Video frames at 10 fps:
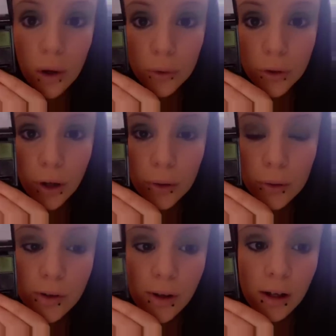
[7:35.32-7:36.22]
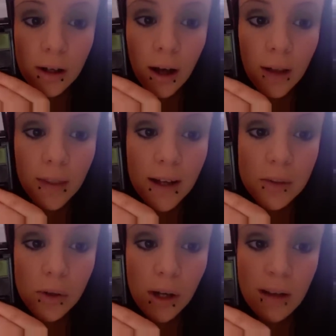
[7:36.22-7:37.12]
rolled gold, and
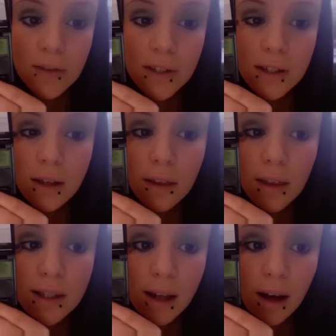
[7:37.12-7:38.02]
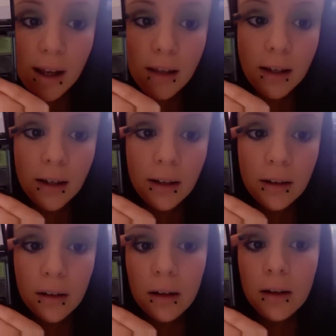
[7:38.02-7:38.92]
that's what gives this eye here
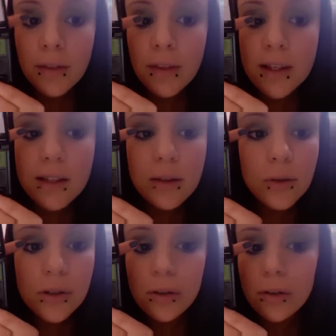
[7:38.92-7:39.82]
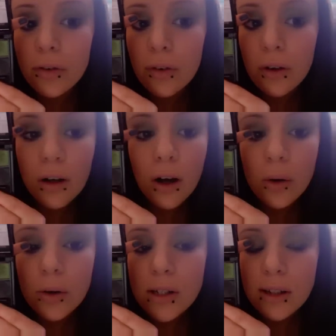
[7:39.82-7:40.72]
this sort of
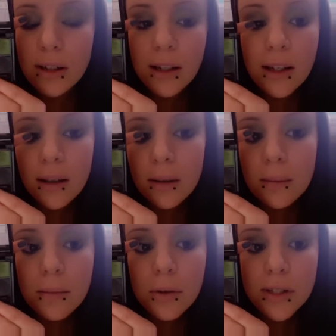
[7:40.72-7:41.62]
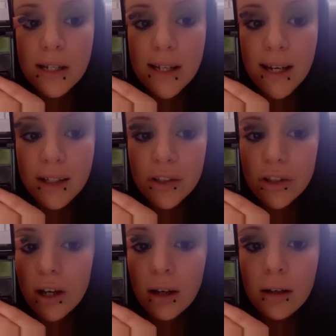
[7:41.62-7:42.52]
goldeny, mossy
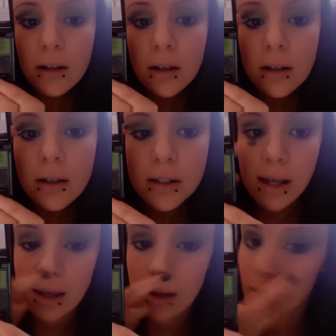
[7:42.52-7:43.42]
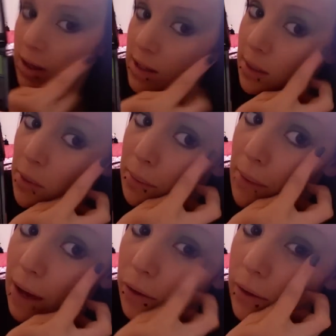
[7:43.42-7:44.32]
texture, taking away some of the
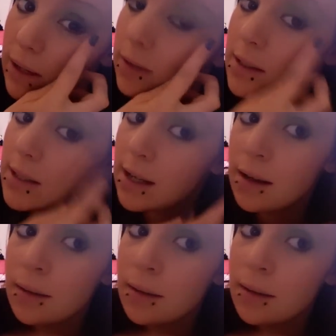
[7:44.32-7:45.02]
matte green that's here.